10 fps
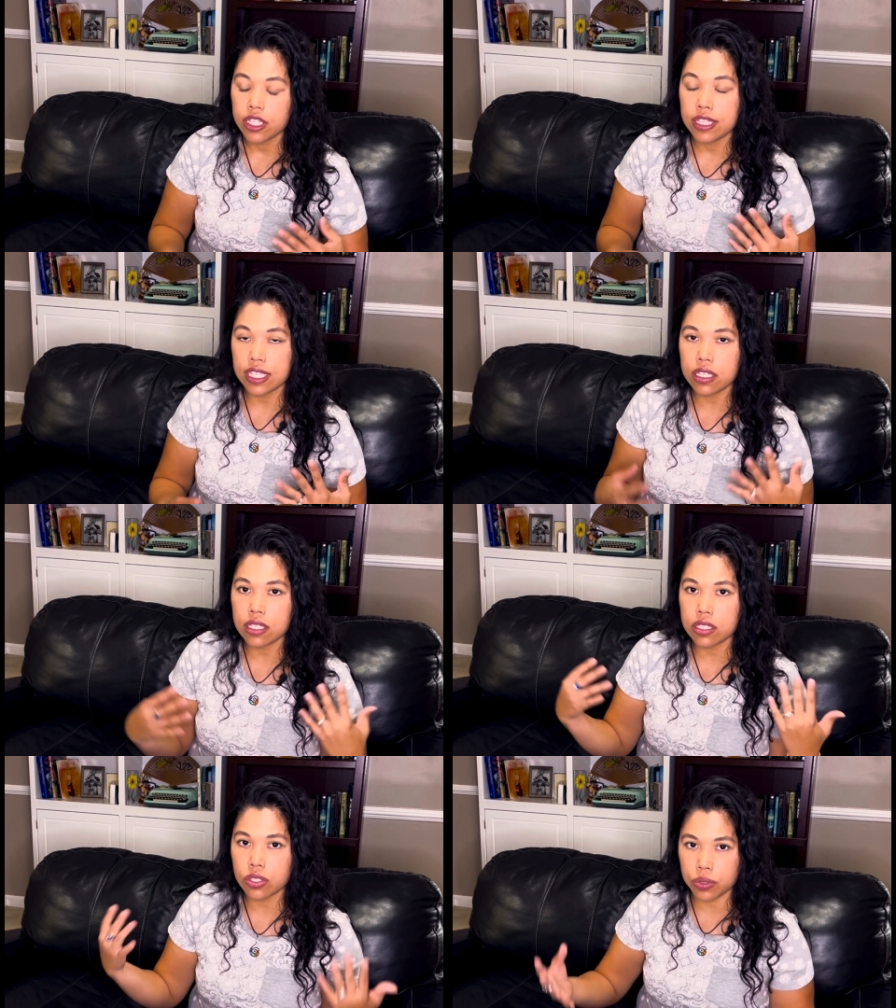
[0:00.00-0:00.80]
This
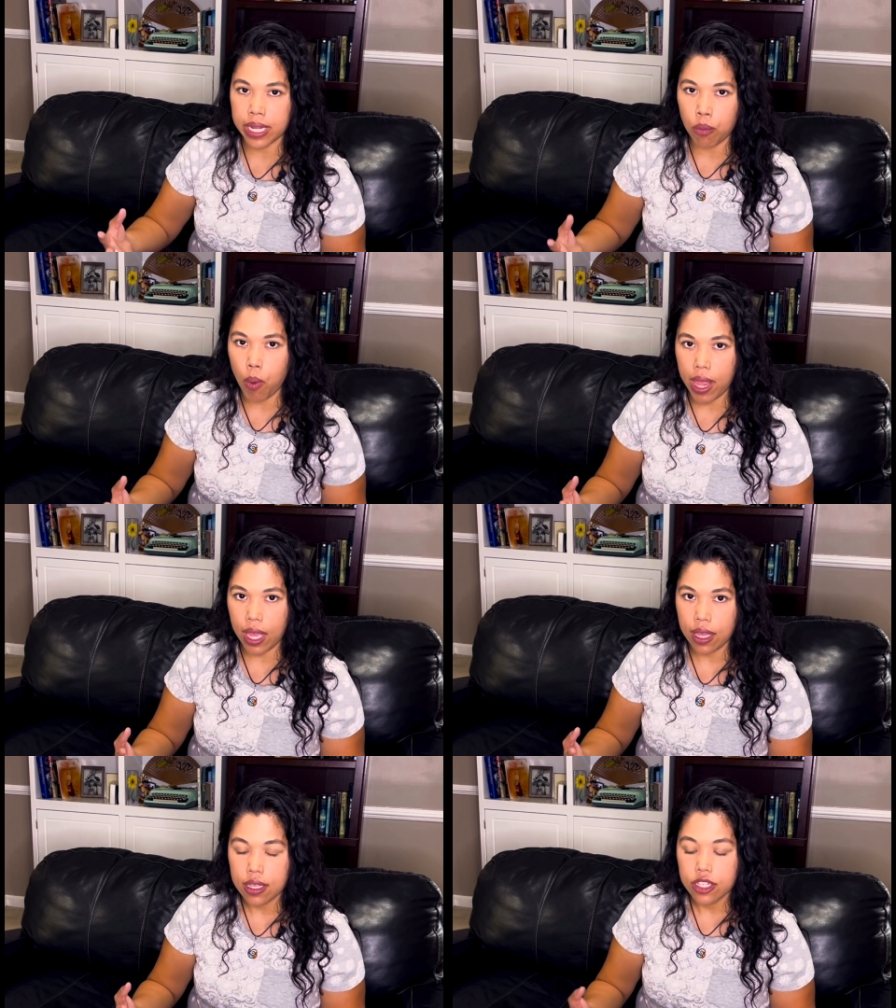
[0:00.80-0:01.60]
is a great
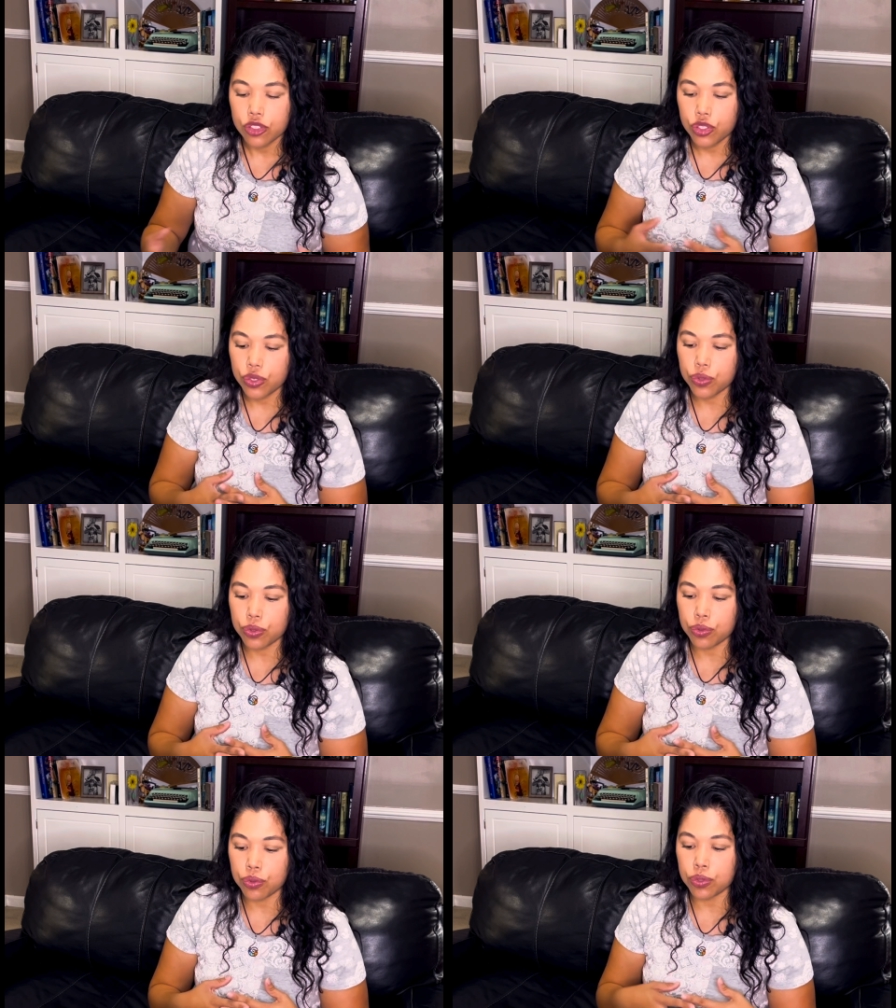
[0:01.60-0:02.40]
way
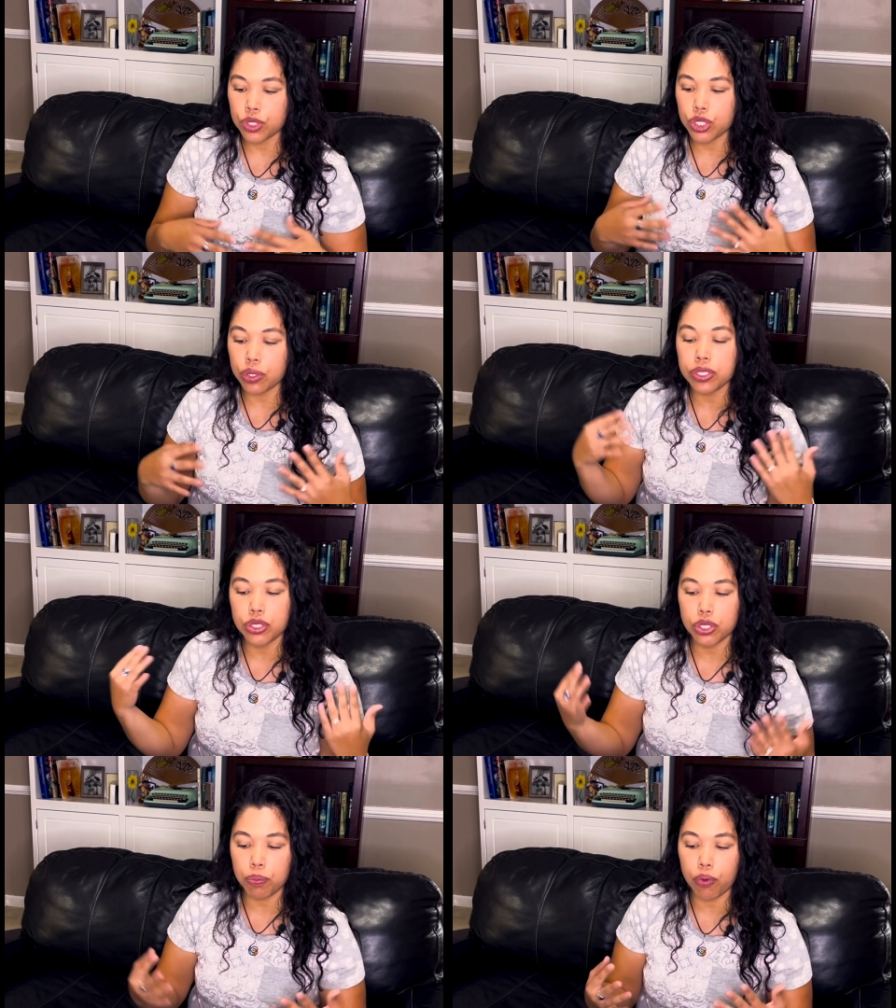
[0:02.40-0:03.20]
to show your
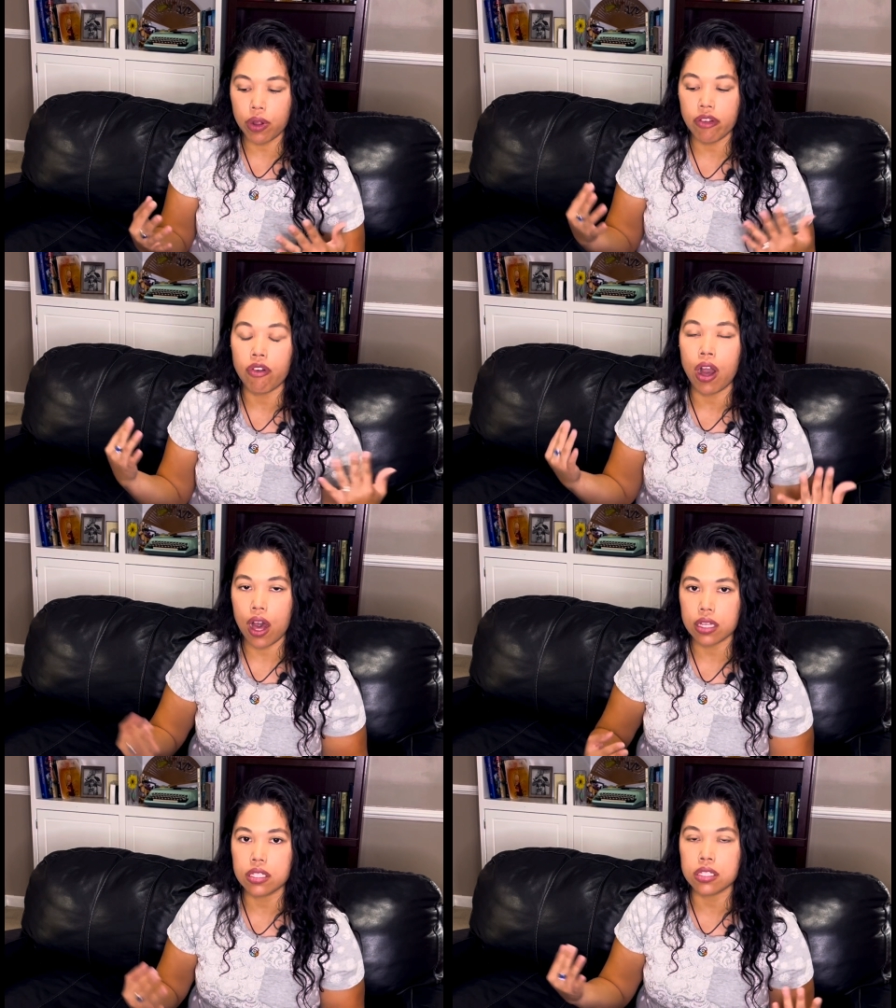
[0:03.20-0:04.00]
support for
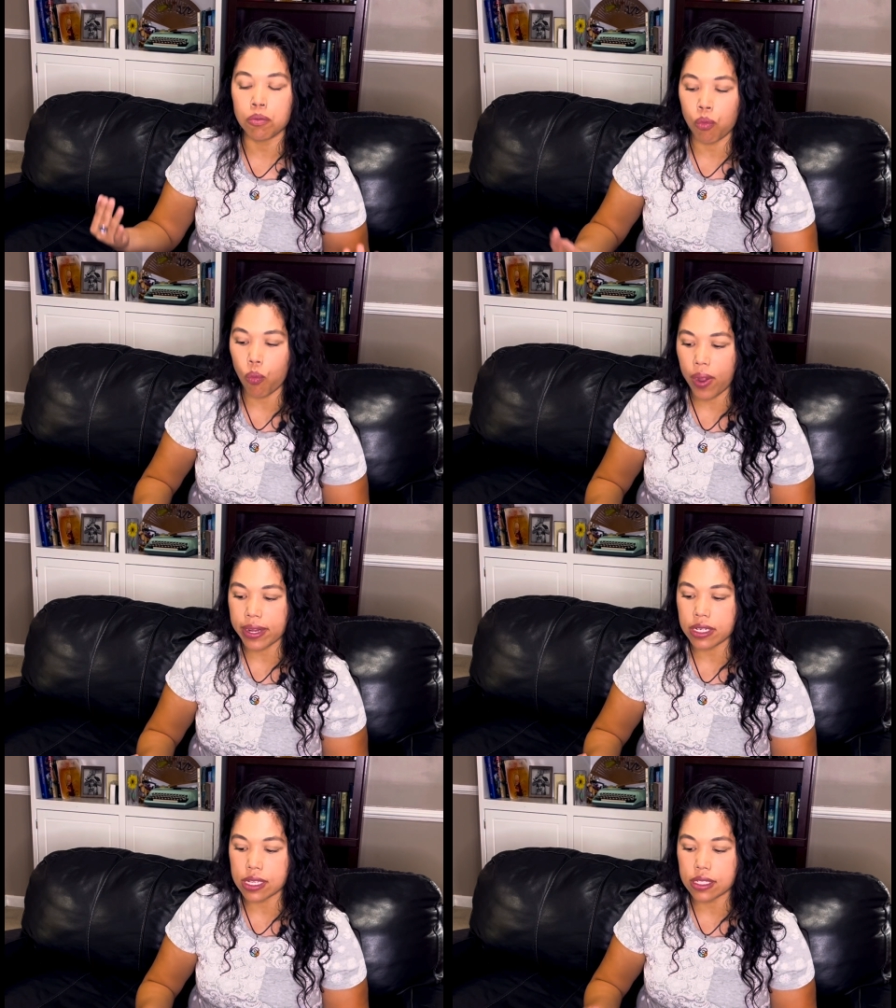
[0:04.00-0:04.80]
autism
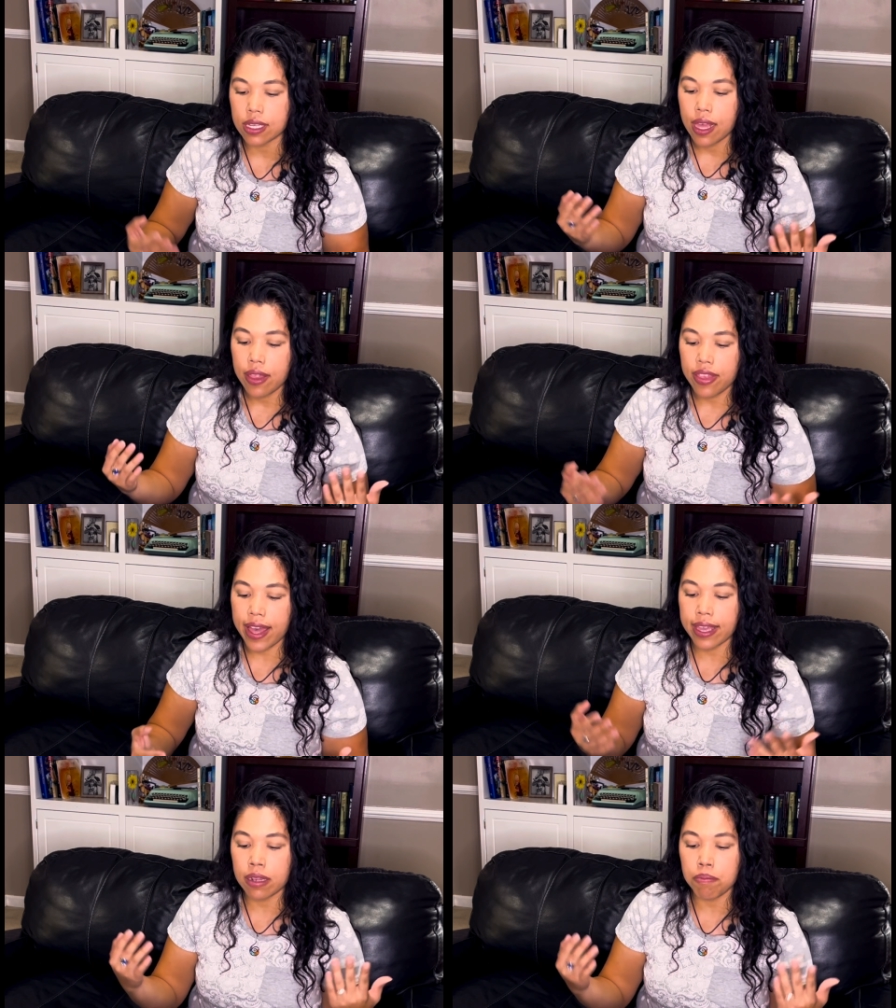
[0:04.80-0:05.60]
awareness
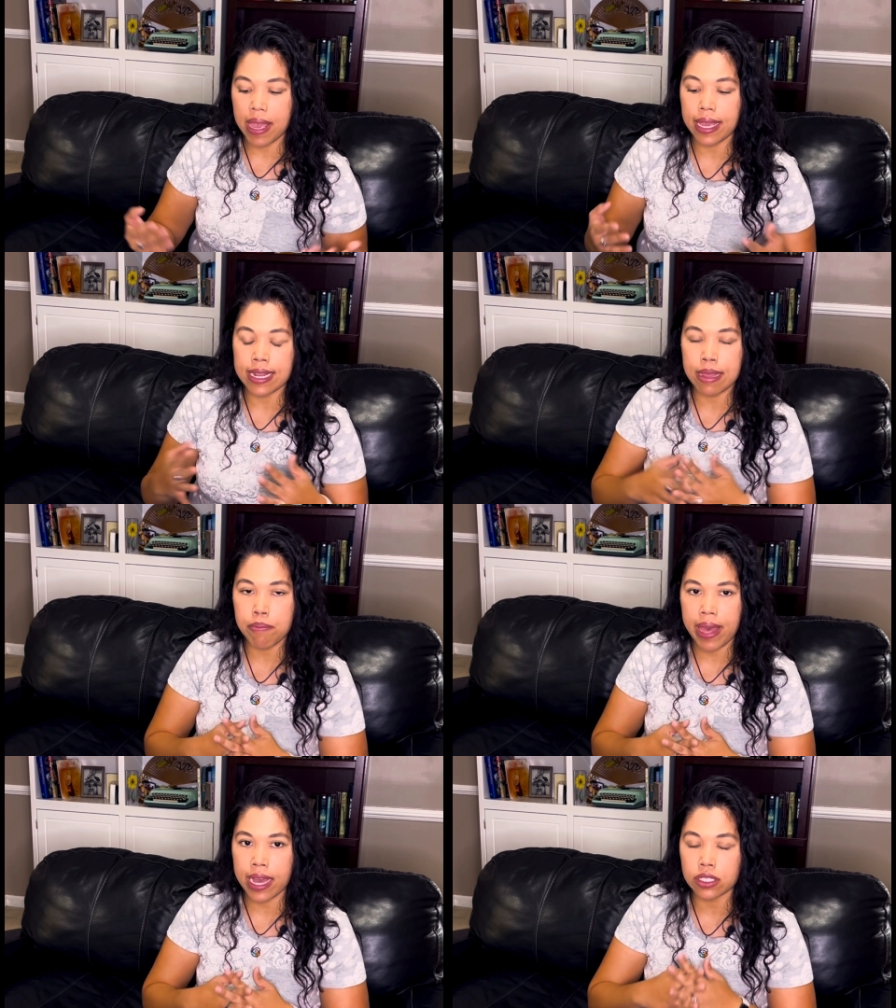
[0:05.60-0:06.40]
that can make an
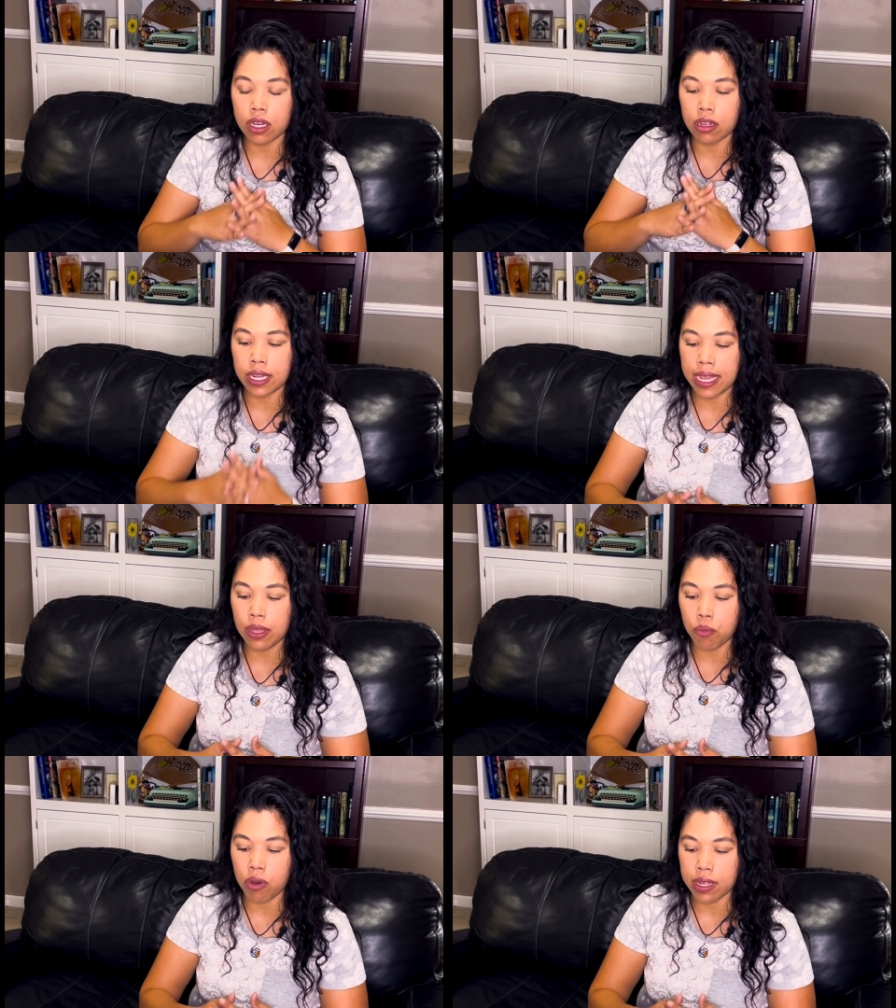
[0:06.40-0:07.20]
impact on
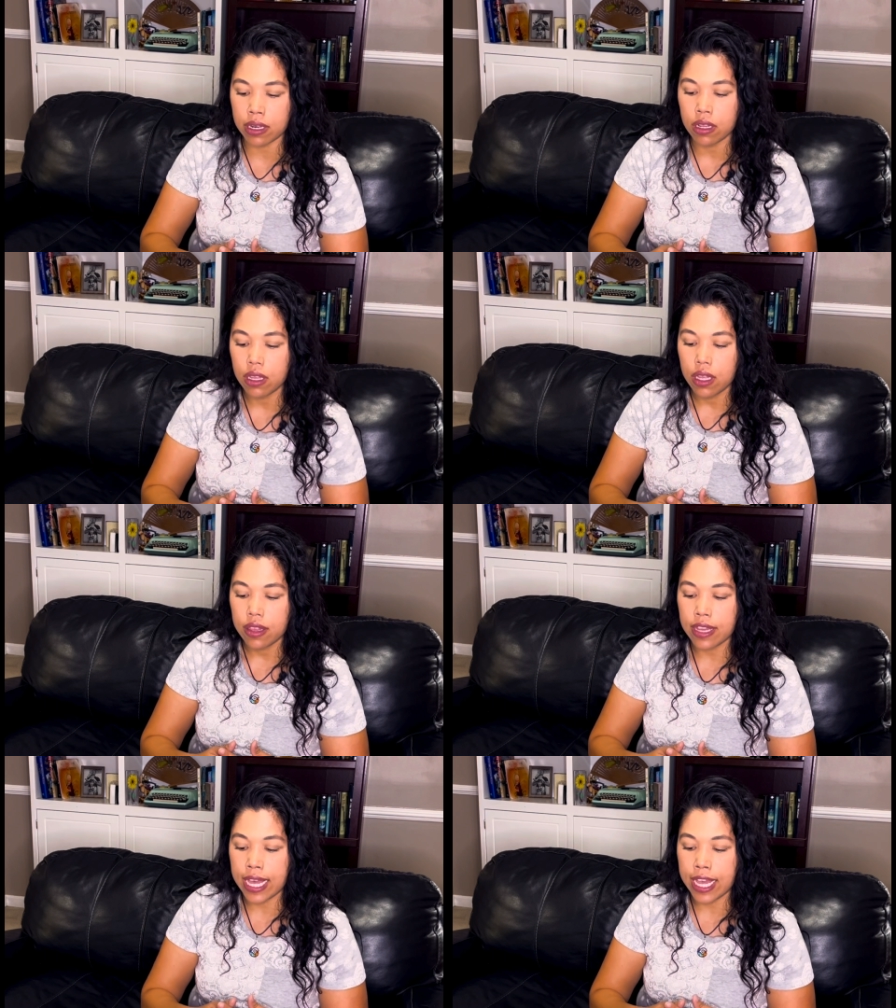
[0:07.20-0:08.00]
anyone
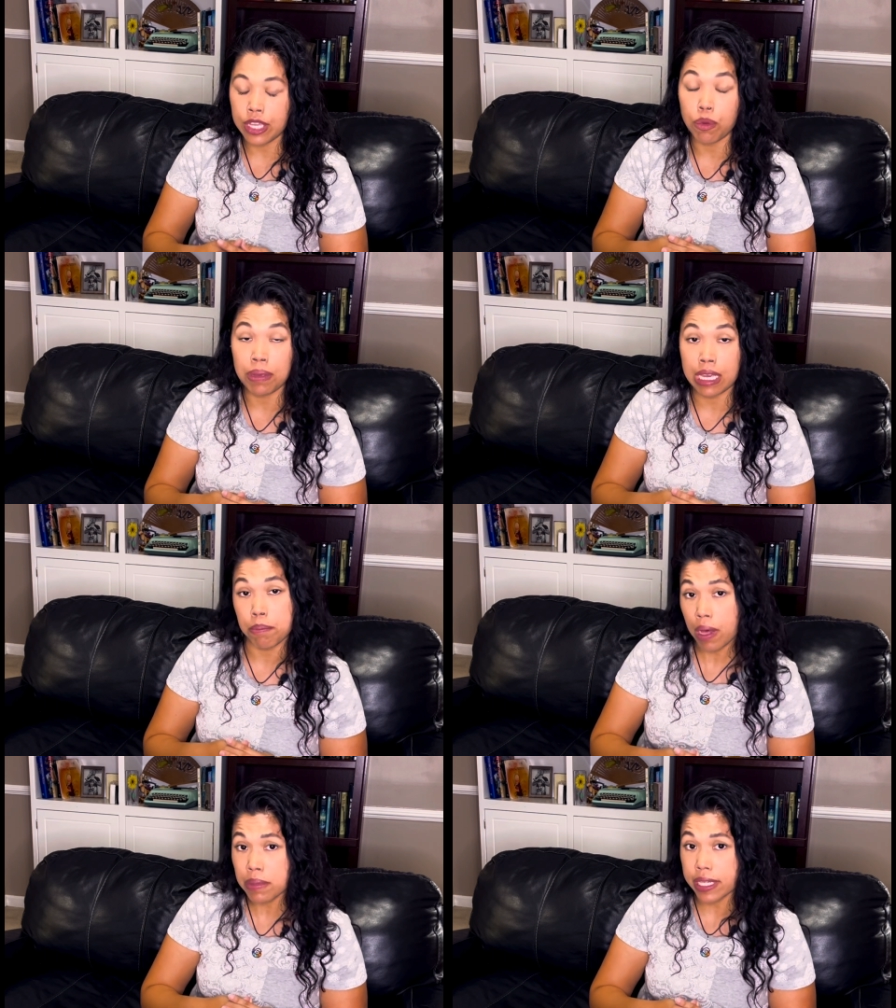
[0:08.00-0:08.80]
that you meet in
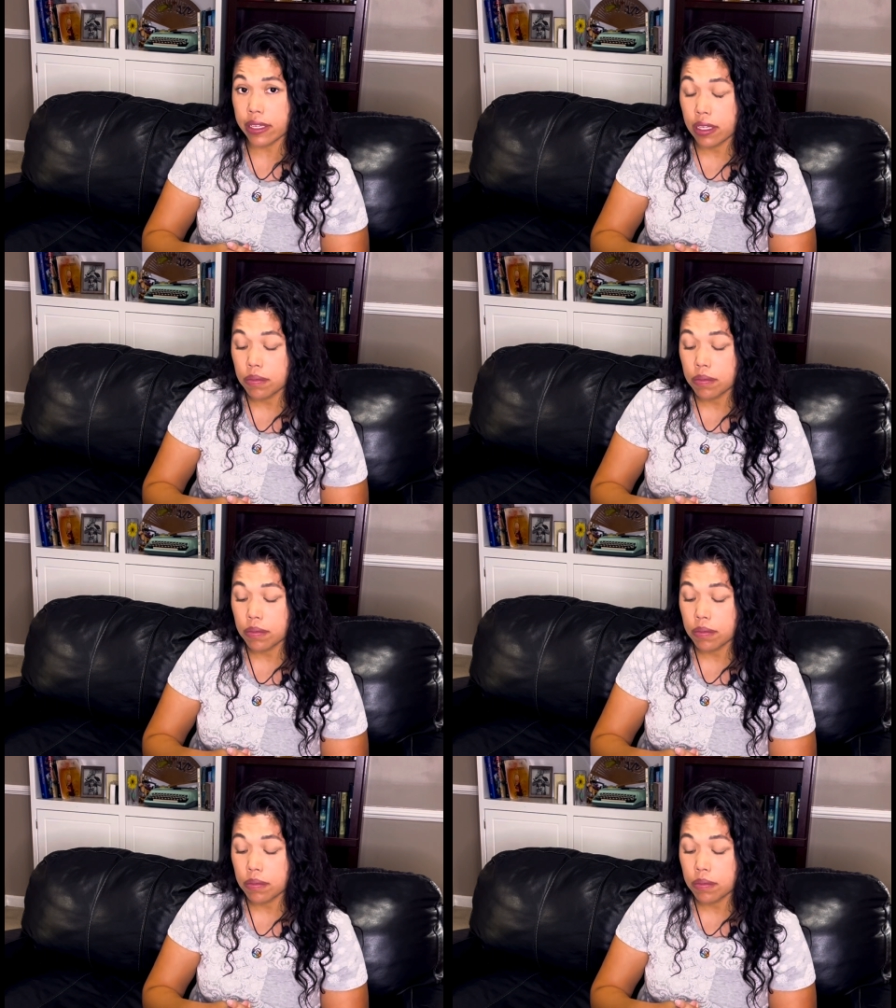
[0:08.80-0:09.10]
public.